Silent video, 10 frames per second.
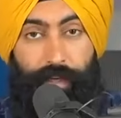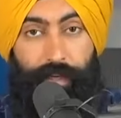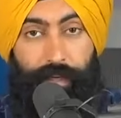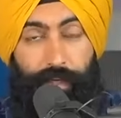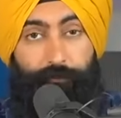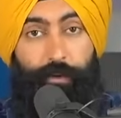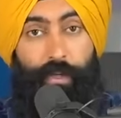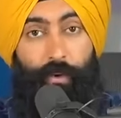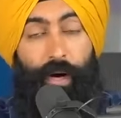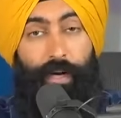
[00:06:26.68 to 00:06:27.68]
And if you
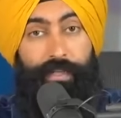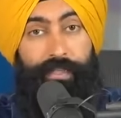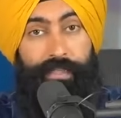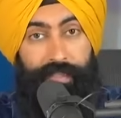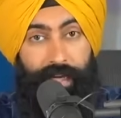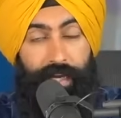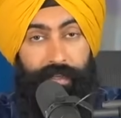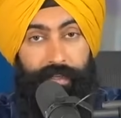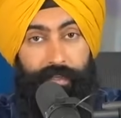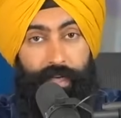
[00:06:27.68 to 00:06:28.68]
don't
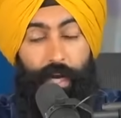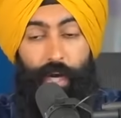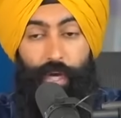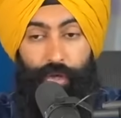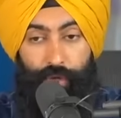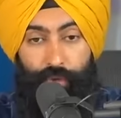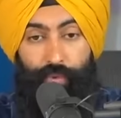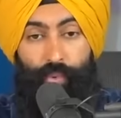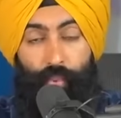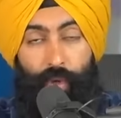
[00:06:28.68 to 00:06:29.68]
understand it, you
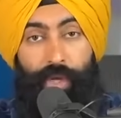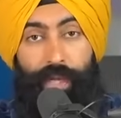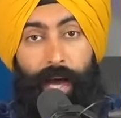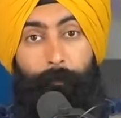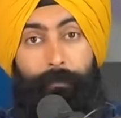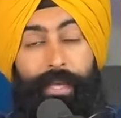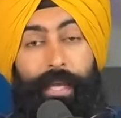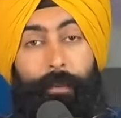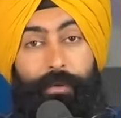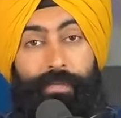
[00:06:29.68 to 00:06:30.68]
will not
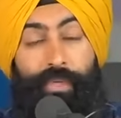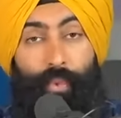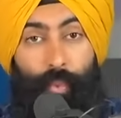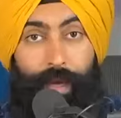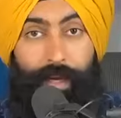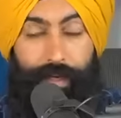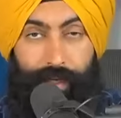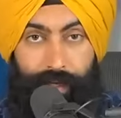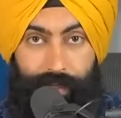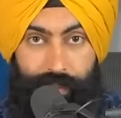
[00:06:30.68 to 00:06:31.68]
be able to win
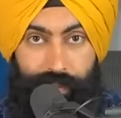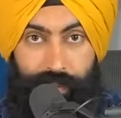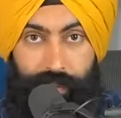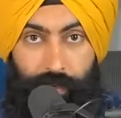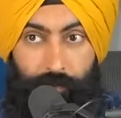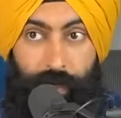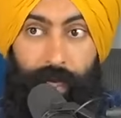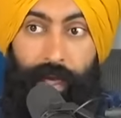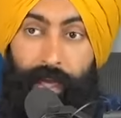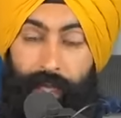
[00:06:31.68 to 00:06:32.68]
in the system
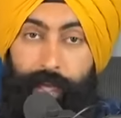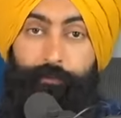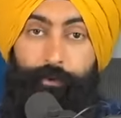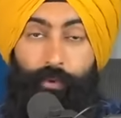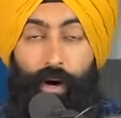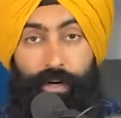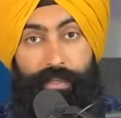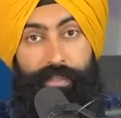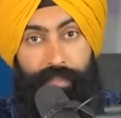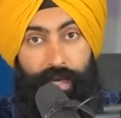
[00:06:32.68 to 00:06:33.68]
if you
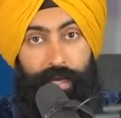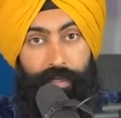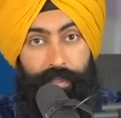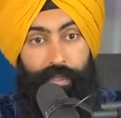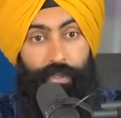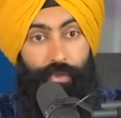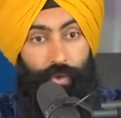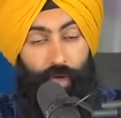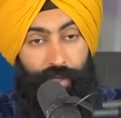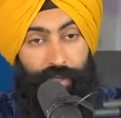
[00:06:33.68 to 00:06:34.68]
understand it, you
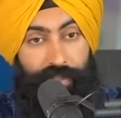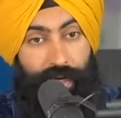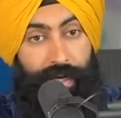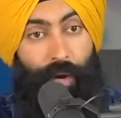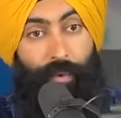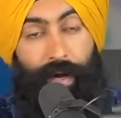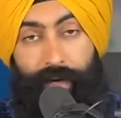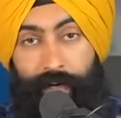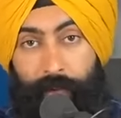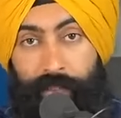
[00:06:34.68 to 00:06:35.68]
will understand how our
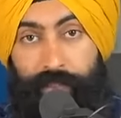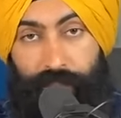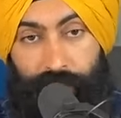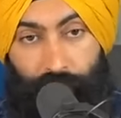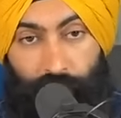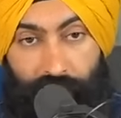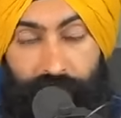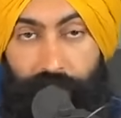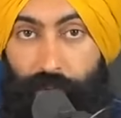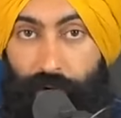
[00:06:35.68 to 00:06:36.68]
economic system
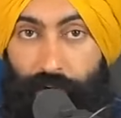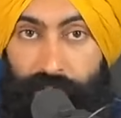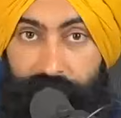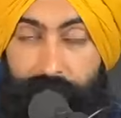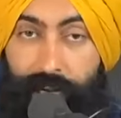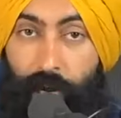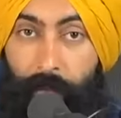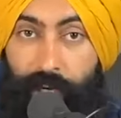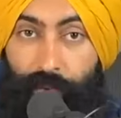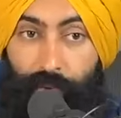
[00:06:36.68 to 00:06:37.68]
works, you will understand how
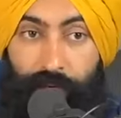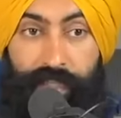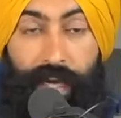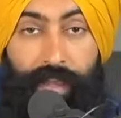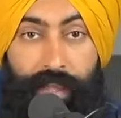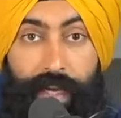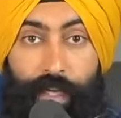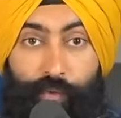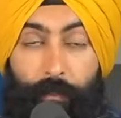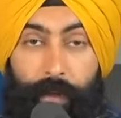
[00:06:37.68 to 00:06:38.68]
money works, and then
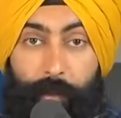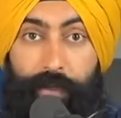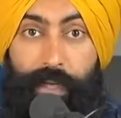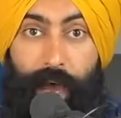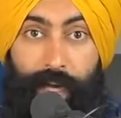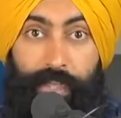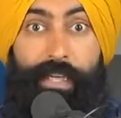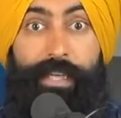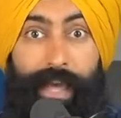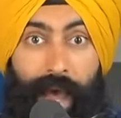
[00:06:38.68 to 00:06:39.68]
you will be able to
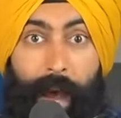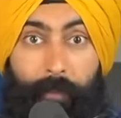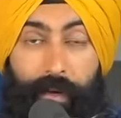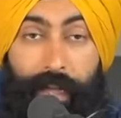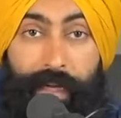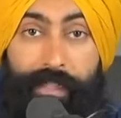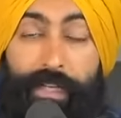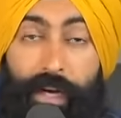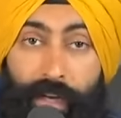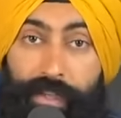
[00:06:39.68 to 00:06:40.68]
actually
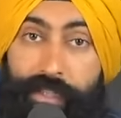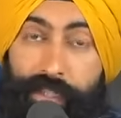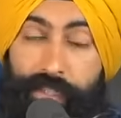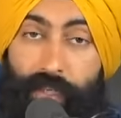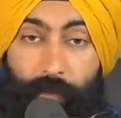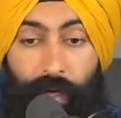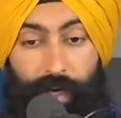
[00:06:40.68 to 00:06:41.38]
capitalize on the system.